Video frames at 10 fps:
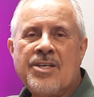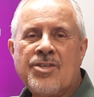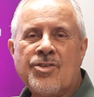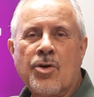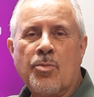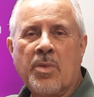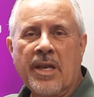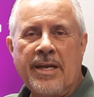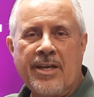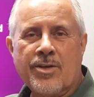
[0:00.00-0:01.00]
So
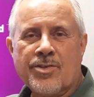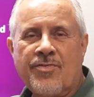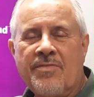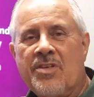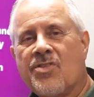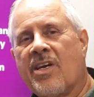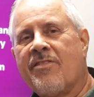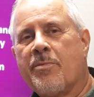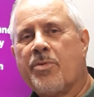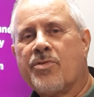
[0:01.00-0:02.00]
millennials,
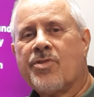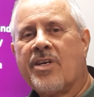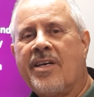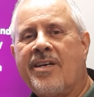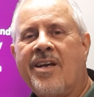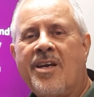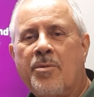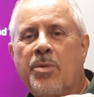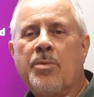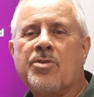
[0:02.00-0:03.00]
57%,
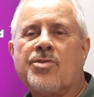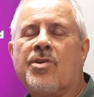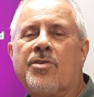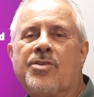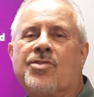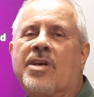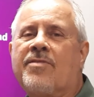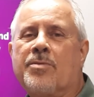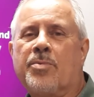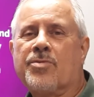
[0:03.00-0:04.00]
boomers,
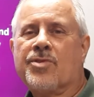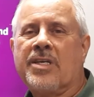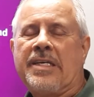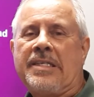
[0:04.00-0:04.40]
37%.